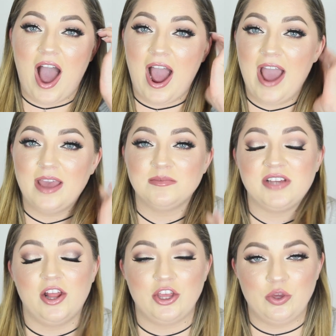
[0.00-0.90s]
I am
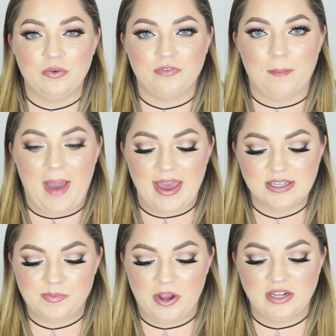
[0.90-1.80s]
telling you from my
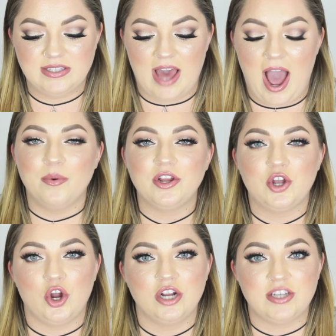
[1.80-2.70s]
experience that I would
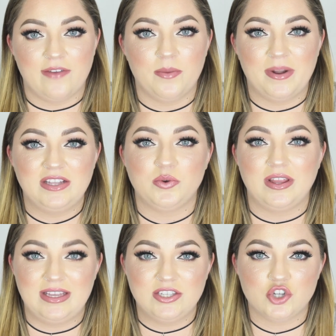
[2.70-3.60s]
encourage everybody to
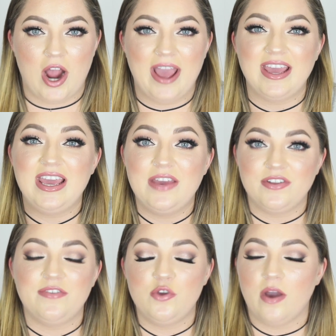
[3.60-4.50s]
at least try it,
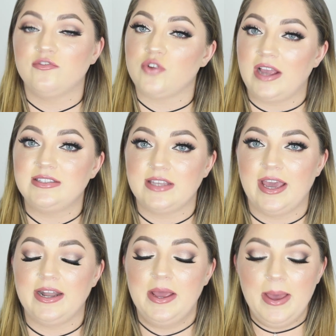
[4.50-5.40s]
even if you have dry
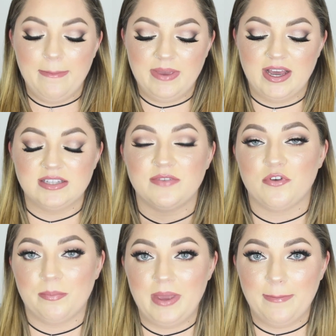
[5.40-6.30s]
skin, because
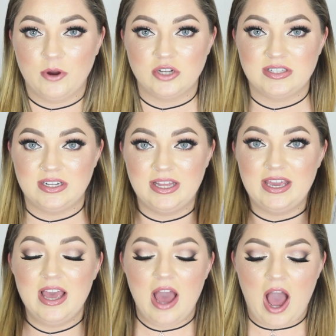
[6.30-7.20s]
for me
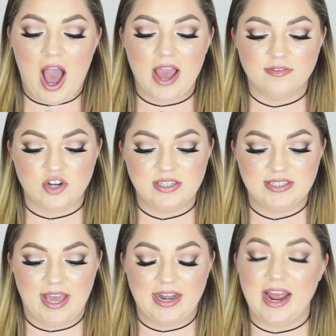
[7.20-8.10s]
personally, I have dry
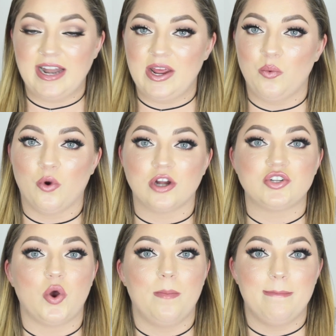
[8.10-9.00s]
skin and it
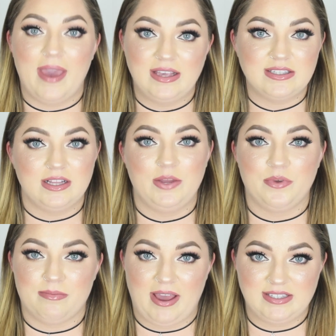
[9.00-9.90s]
worked amazingly
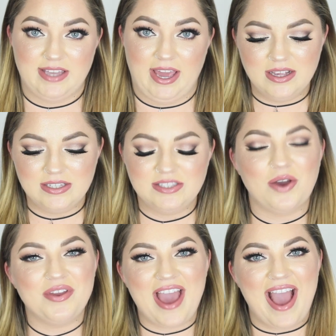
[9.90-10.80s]
with my skin.
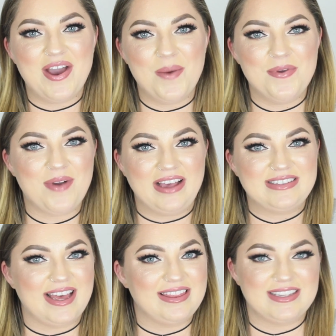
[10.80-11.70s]
So yeah, I hope you
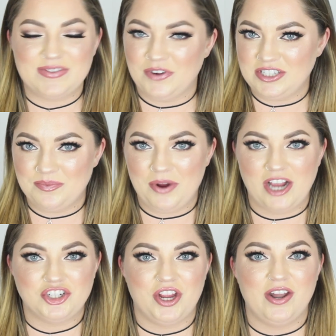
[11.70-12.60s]
guys like this first
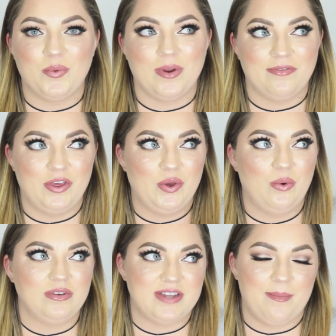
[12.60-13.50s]
impression
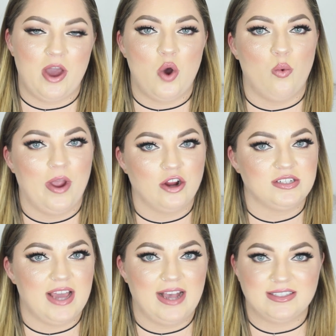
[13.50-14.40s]
review, demo, wear
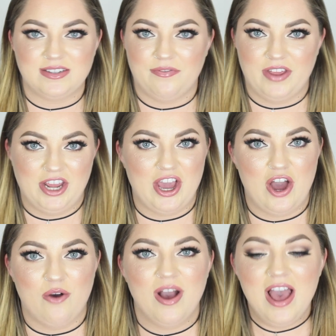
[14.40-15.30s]
test
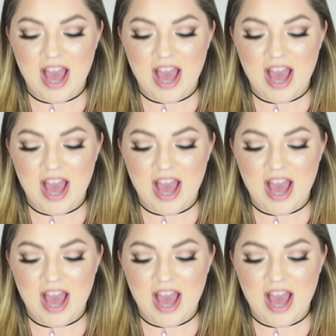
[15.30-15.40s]
video